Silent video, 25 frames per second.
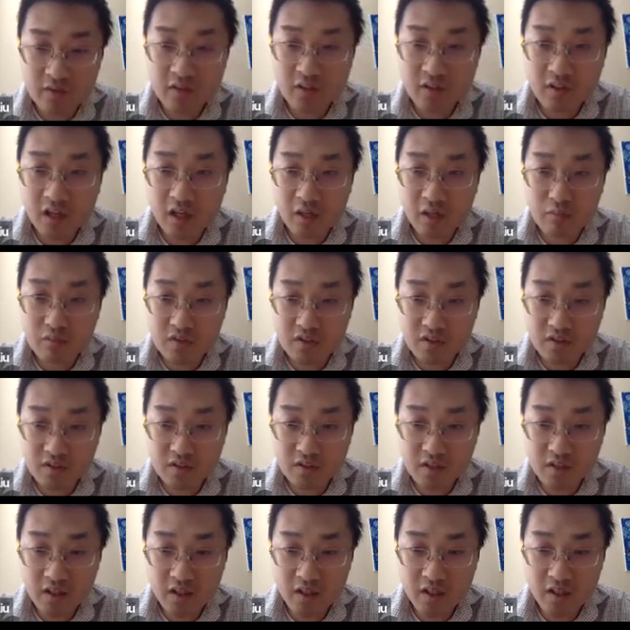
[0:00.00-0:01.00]
times
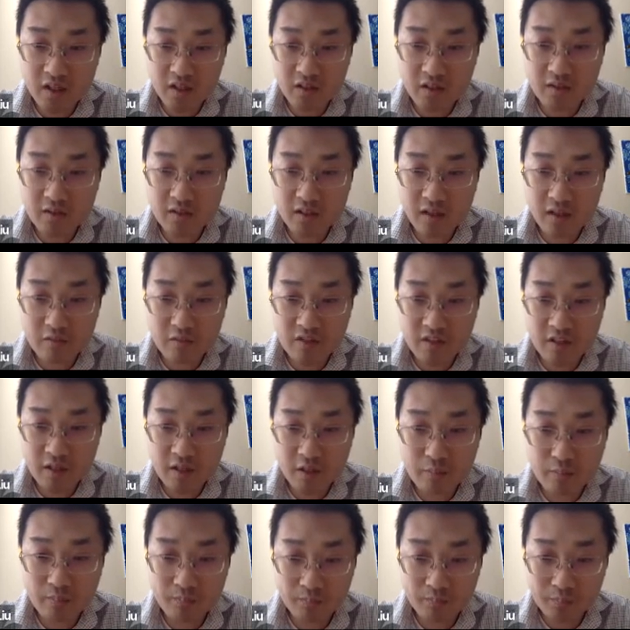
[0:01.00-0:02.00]
k times
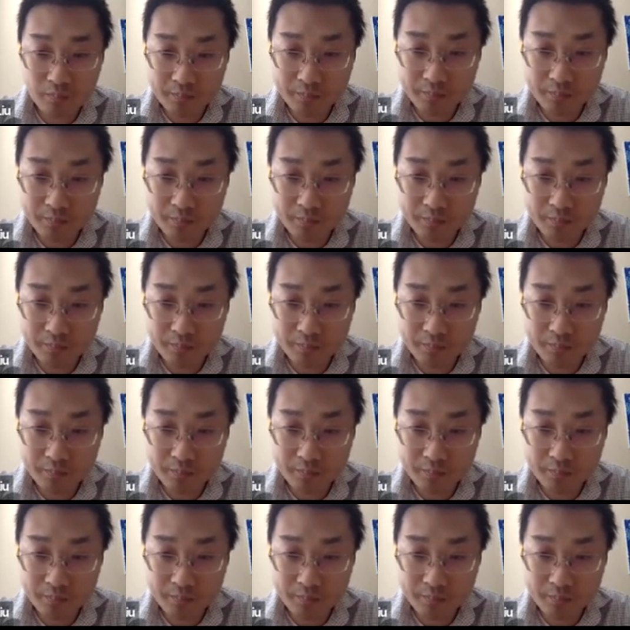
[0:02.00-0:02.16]
m.